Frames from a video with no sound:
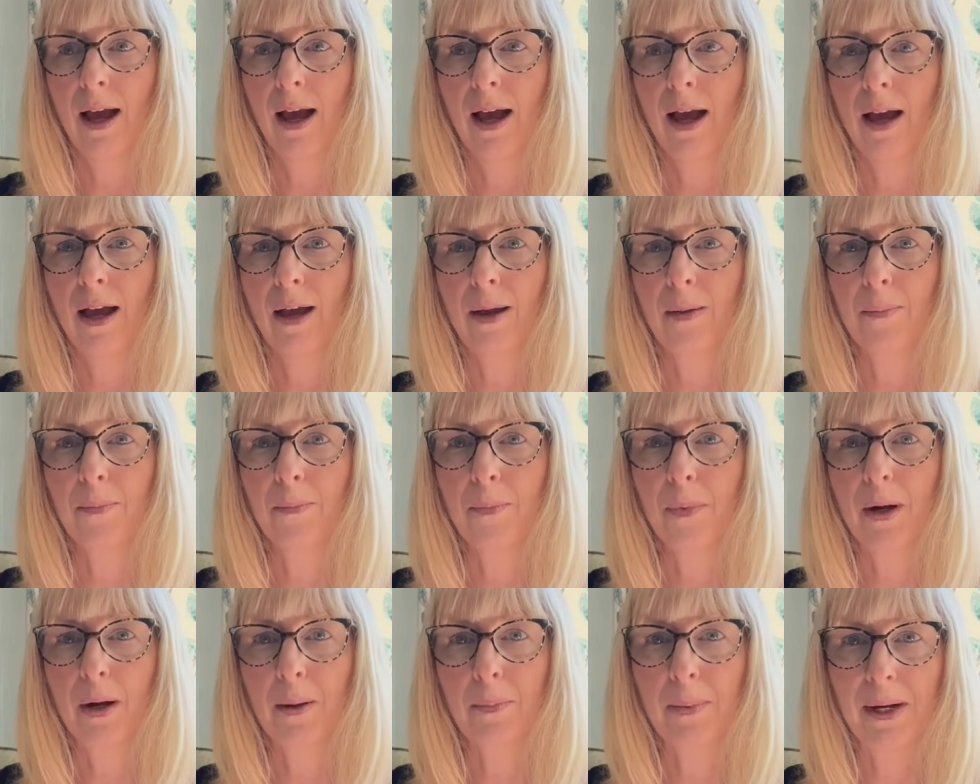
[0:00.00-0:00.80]

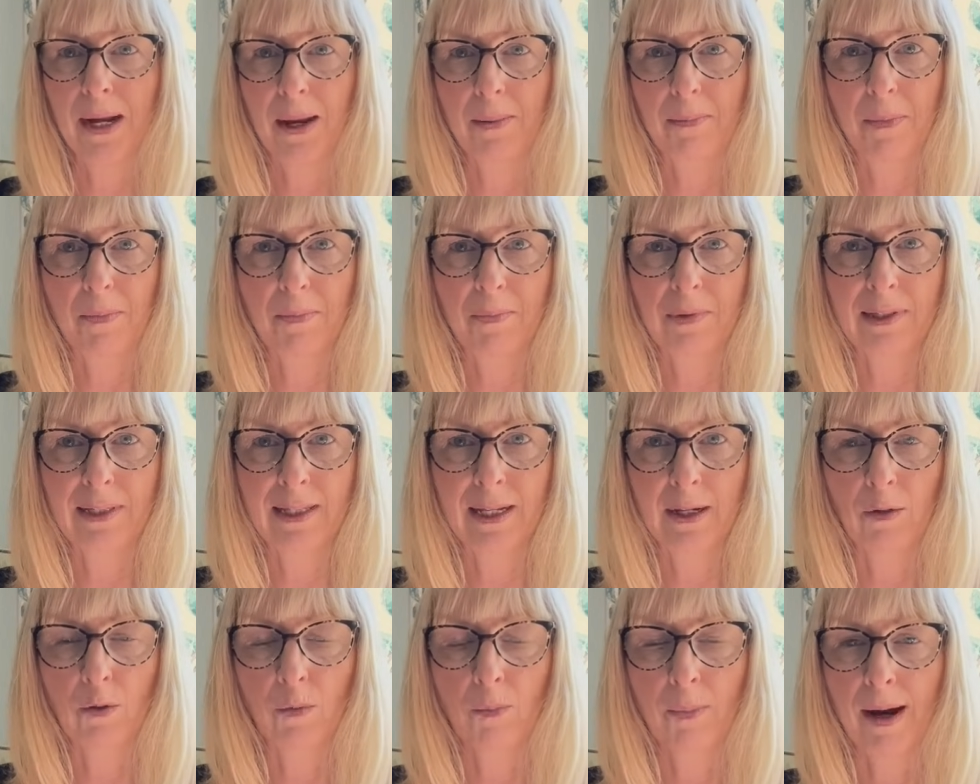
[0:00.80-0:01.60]
when I became
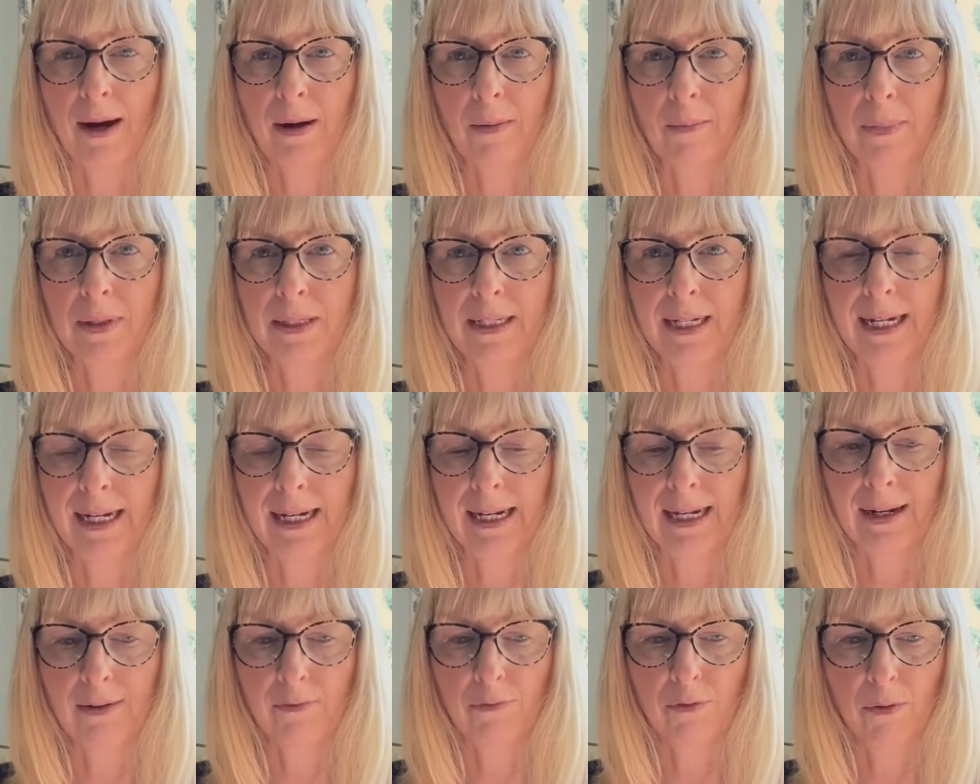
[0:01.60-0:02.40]
single parent,
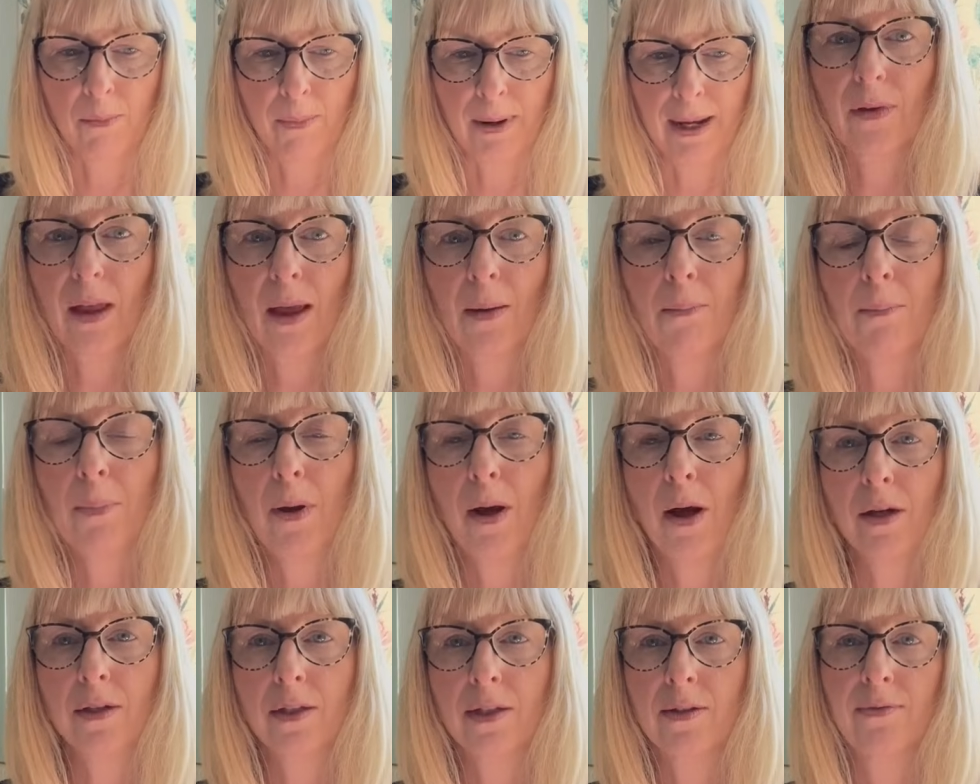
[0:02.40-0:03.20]
particularly for a bit. And
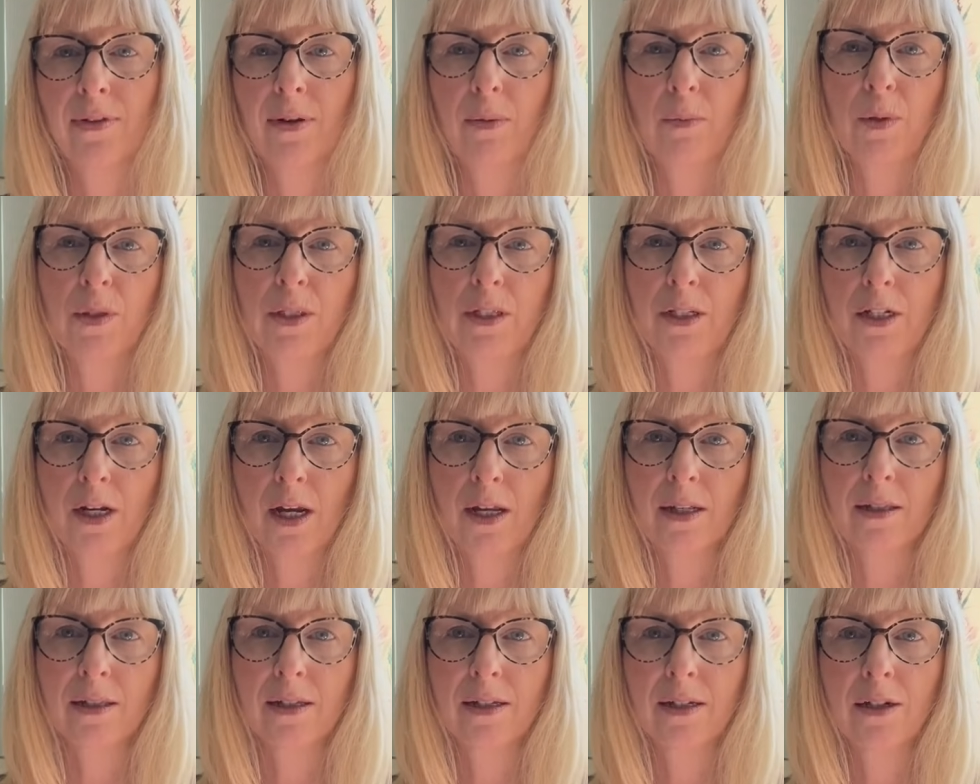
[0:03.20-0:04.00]
part of it was
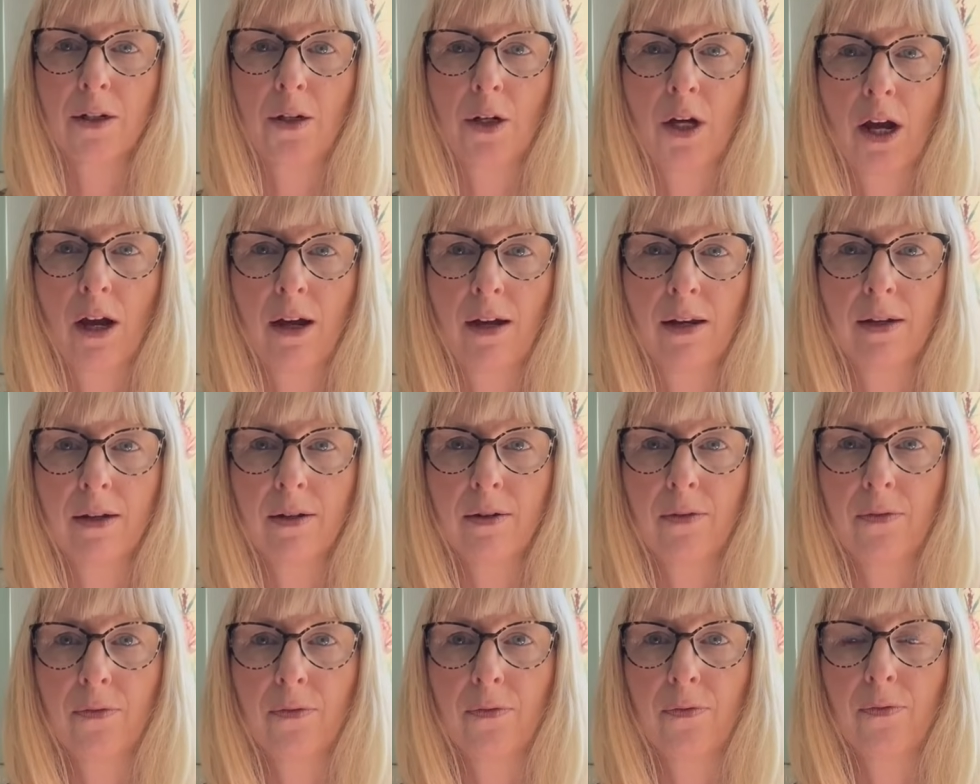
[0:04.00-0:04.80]
just to kind
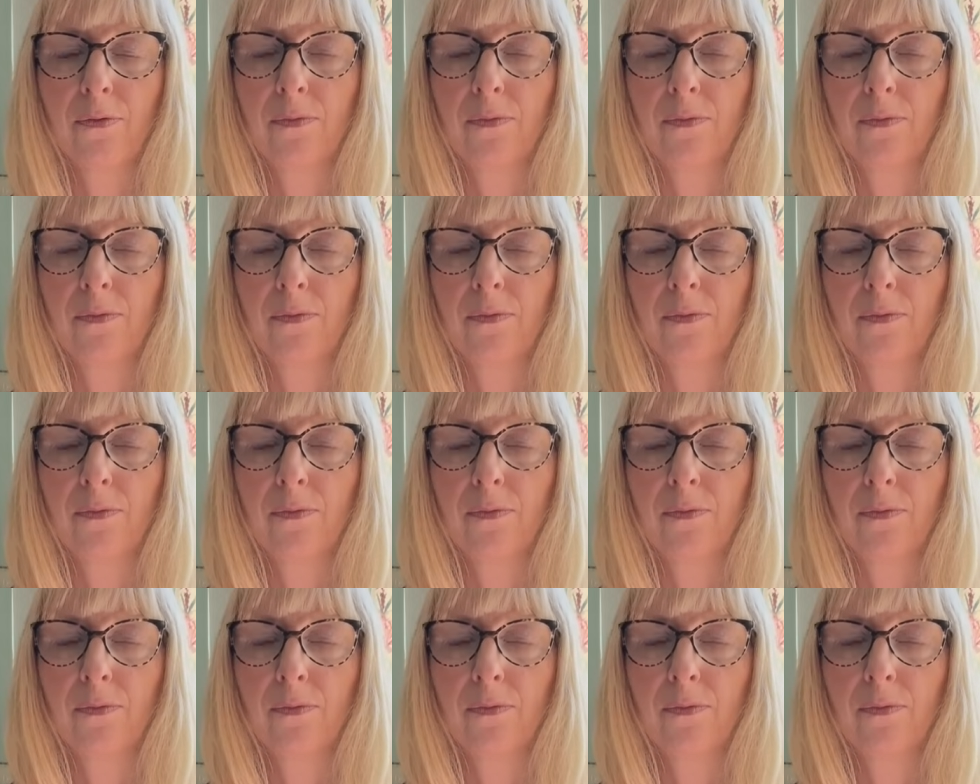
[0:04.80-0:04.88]
of